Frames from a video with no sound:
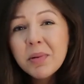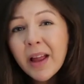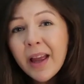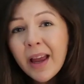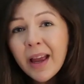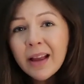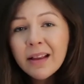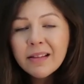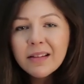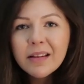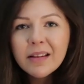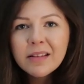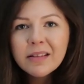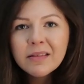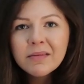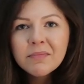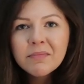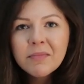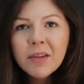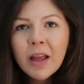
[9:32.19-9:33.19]
bland
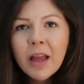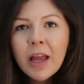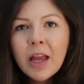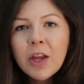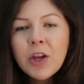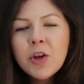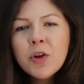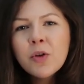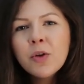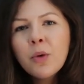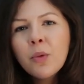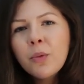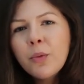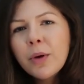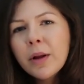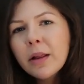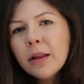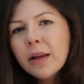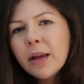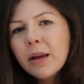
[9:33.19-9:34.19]
and you don't
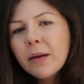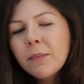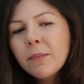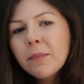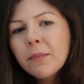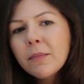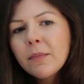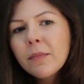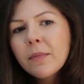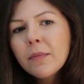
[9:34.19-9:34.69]
really